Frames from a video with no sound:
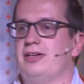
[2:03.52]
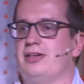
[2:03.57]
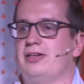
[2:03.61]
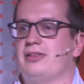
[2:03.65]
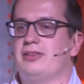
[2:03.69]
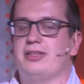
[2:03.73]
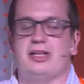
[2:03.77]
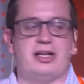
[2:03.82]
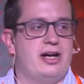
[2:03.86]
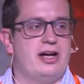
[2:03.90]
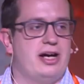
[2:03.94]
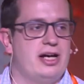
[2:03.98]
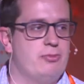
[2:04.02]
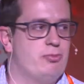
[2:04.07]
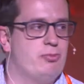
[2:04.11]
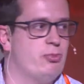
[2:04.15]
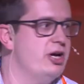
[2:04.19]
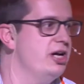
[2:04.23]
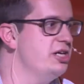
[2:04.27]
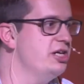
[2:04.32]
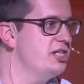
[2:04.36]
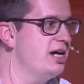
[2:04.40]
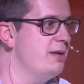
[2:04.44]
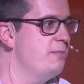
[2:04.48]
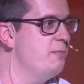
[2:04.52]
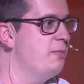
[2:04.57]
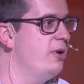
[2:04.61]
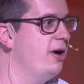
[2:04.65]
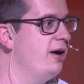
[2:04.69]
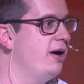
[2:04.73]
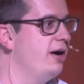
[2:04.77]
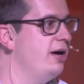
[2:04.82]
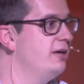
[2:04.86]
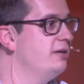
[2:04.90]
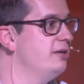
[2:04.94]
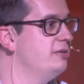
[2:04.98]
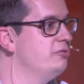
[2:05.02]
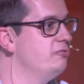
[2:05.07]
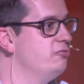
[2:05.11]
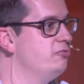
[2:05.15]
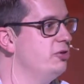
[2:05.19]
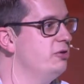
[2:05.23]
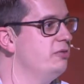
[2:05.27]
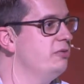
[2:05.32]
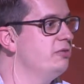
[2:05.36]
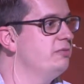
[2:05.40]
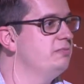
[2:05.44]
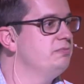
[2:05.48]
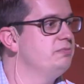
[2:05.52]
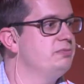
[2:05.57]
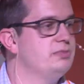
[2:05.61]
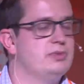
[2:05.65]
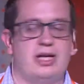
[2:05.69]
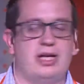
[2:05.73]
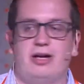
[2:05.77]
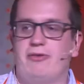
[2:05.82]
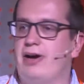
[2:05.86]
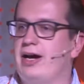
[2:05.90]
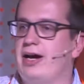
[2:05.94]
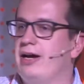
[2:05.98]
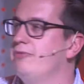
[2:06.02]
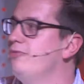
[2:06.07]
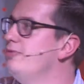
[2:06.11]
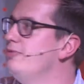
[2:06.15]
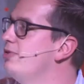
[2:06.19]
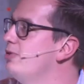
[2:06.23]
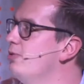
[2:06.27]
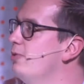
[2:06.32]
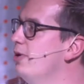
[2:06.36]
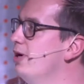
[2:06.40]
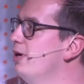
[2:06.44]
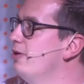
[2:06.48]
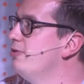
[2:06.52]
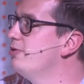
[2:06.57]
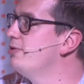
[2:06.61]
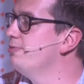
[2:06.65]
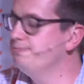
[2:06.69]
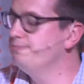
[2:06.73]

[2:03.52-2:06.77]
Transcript: the kind of British Empire route around the world.